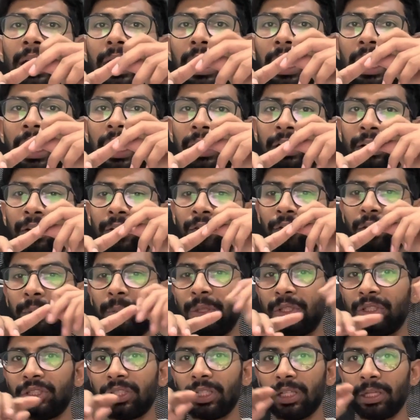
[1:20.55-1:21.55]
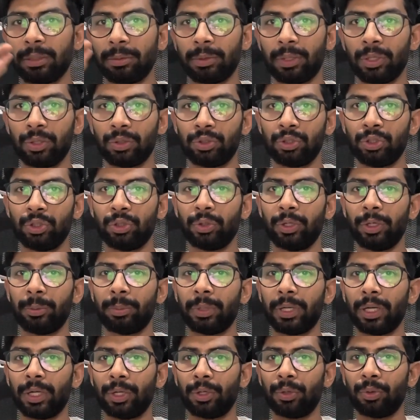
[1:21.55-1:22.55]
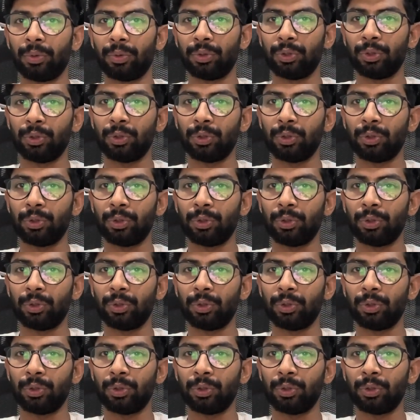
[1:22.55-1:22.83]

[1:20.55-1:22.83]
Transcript: and information about you in part 2.